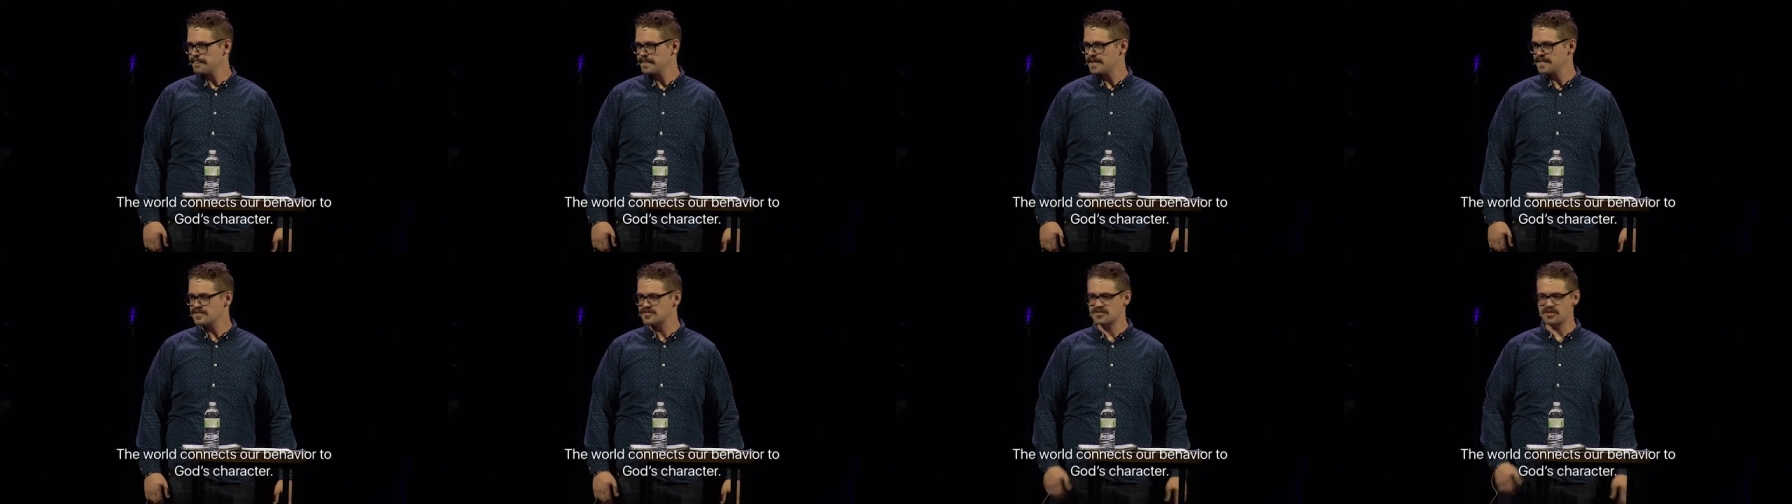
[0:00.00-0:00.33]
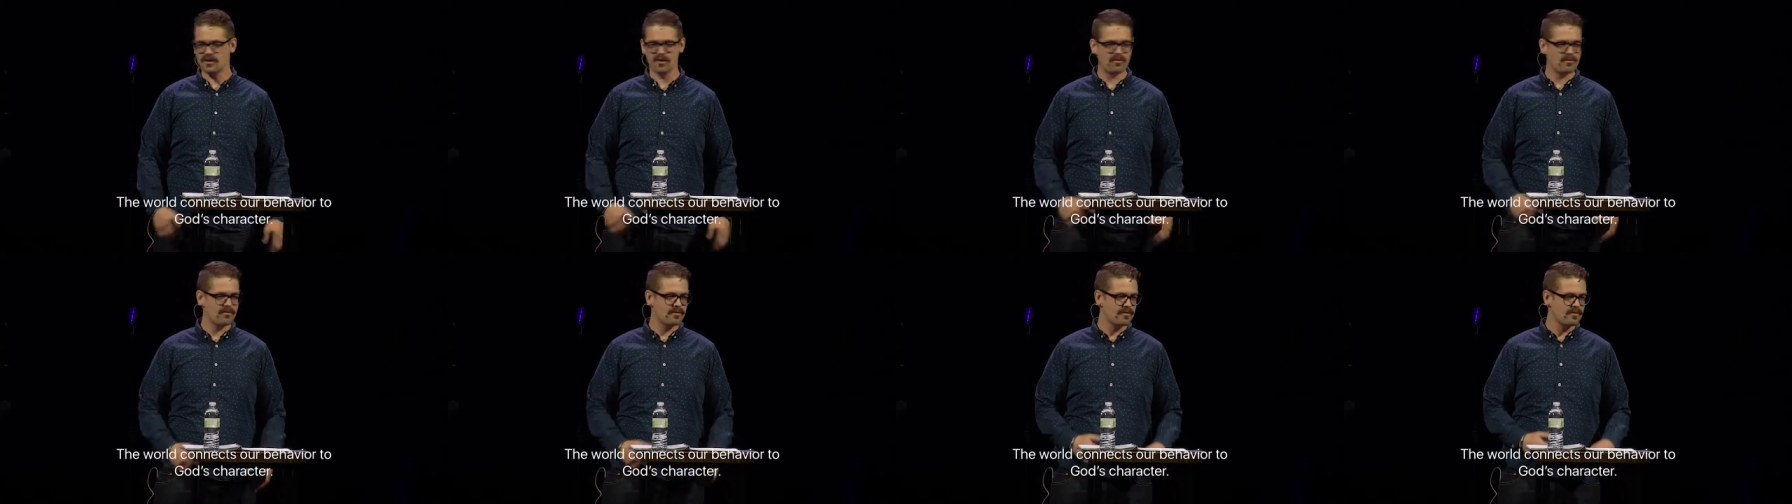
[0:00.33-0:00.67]
And
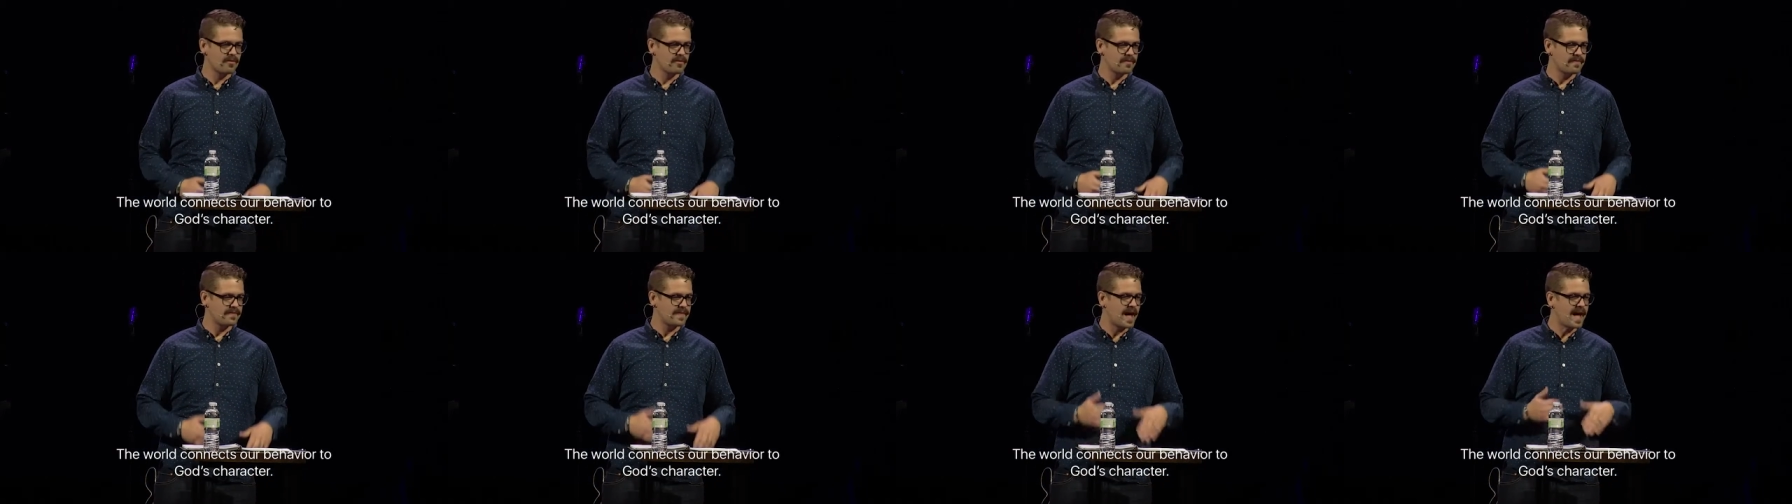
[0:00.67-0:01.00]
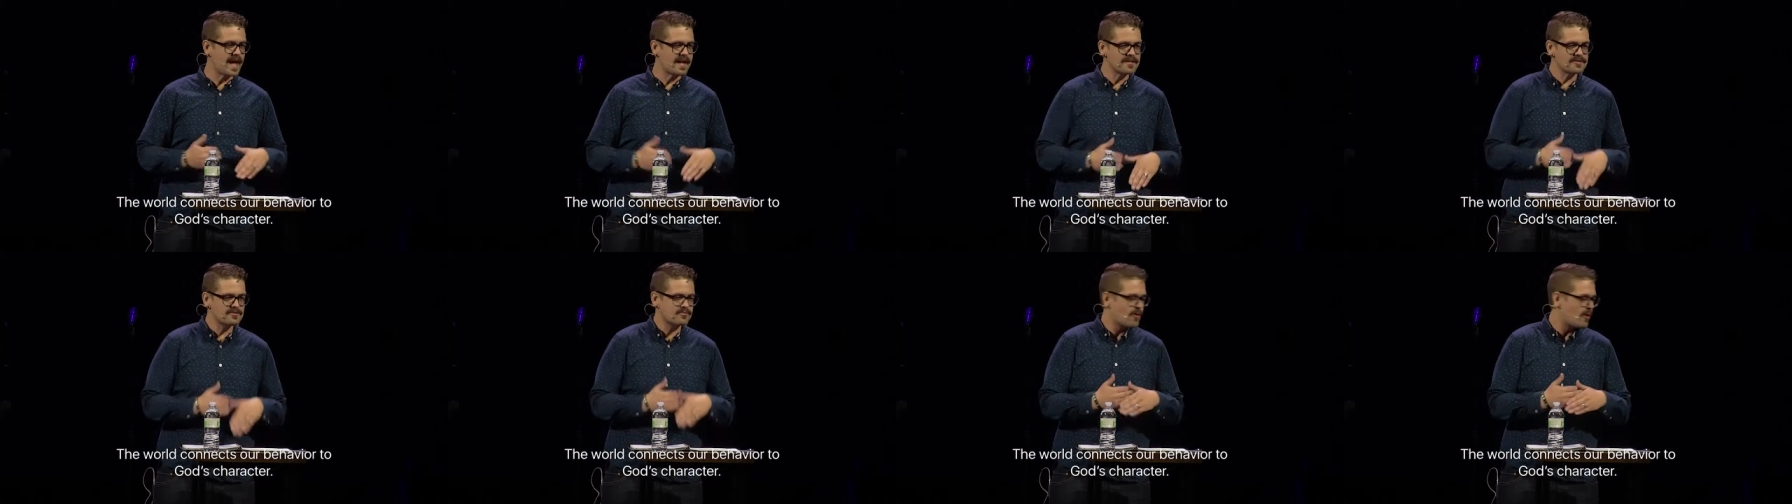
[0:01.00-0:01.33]
so
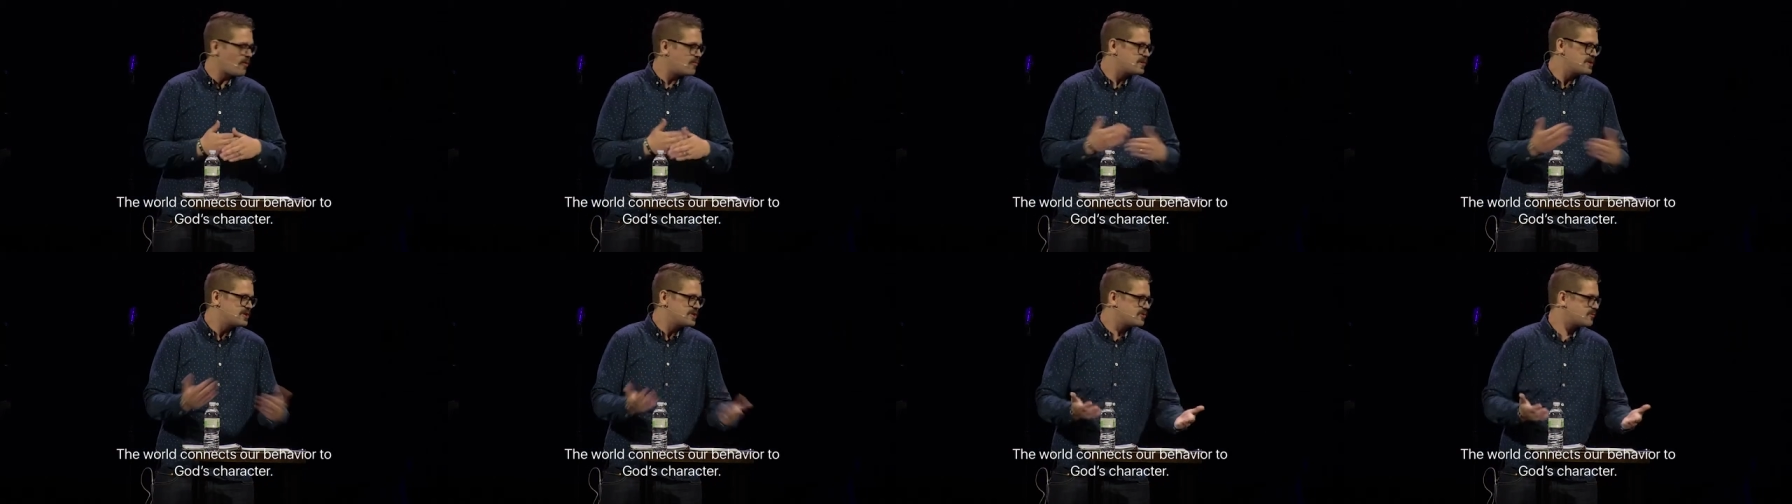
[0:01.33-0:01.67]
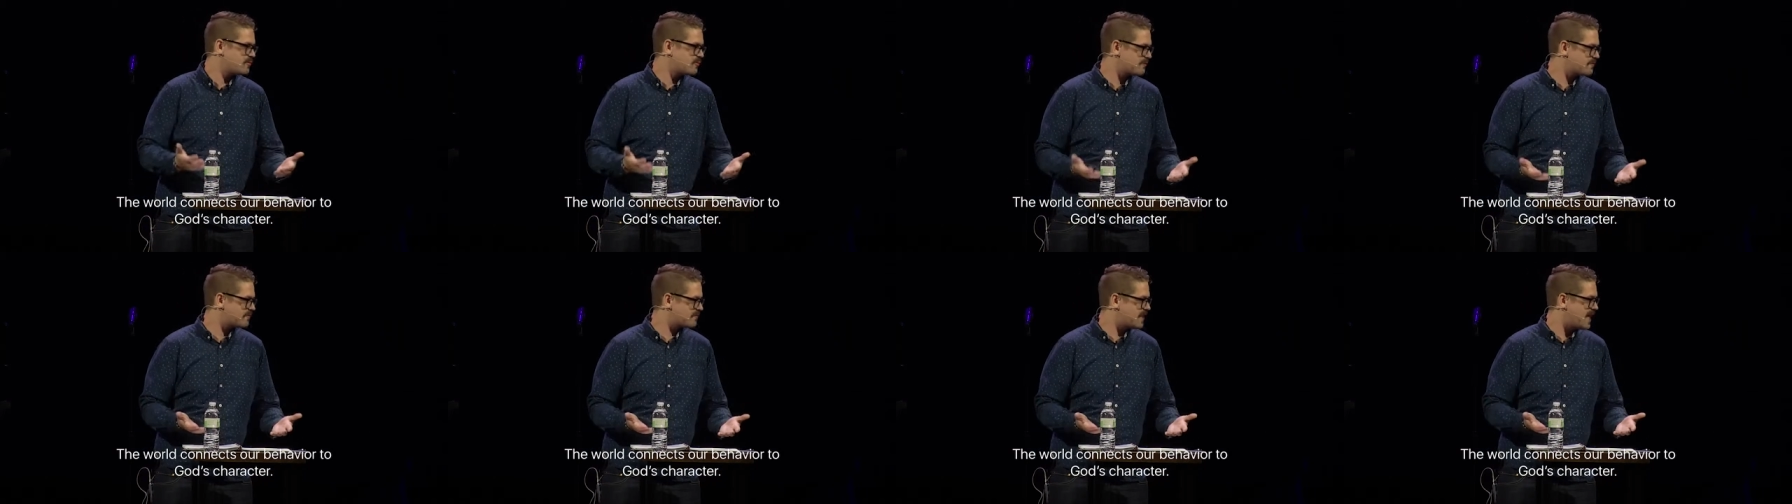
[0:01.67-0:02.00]
that is what we
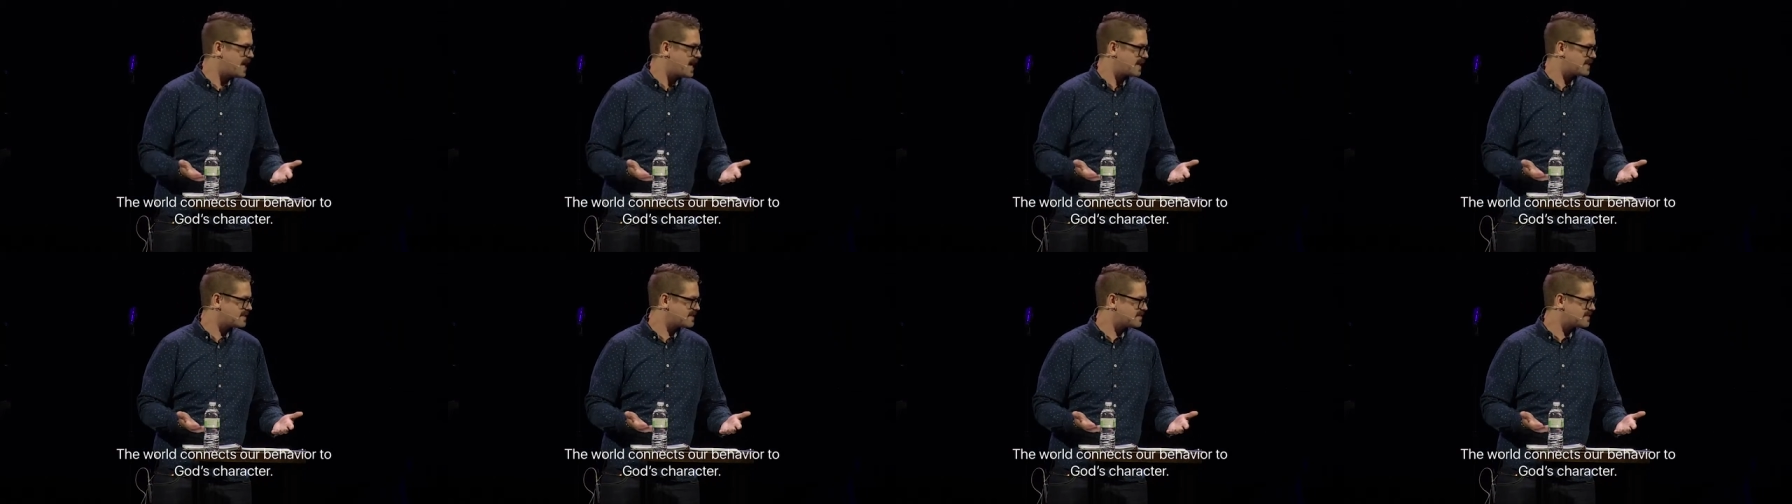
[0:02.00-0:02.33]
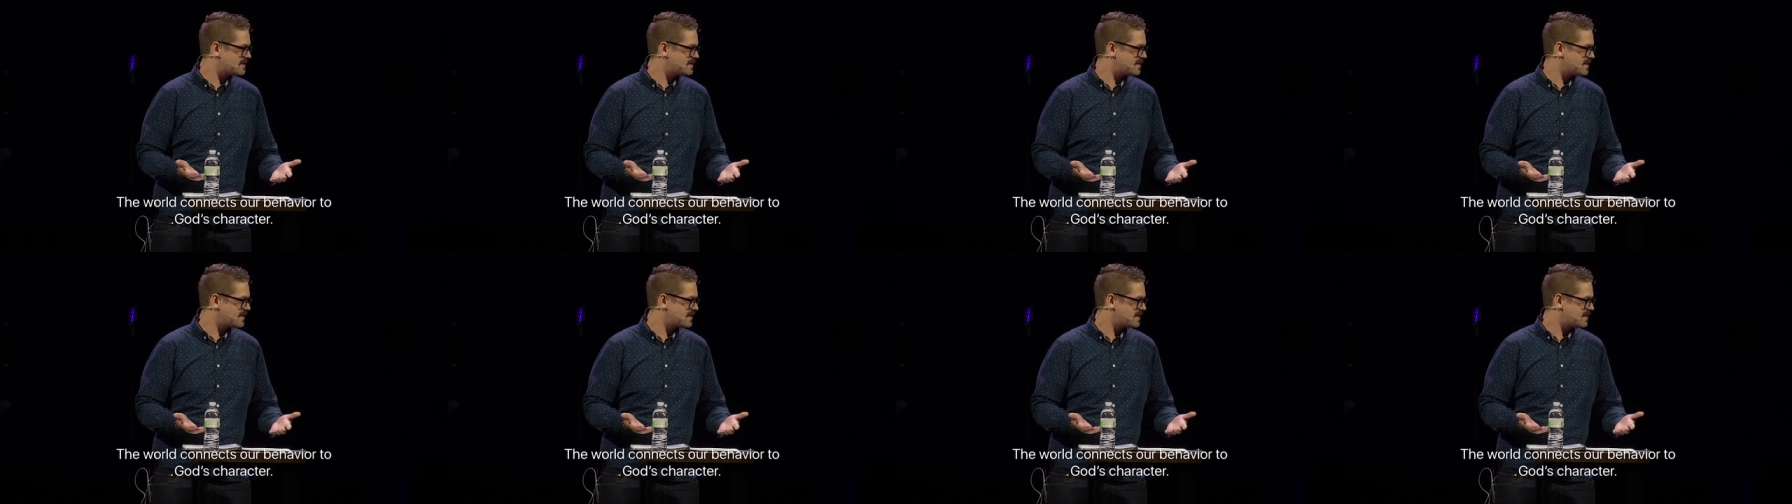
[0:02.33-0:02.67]
should reflect.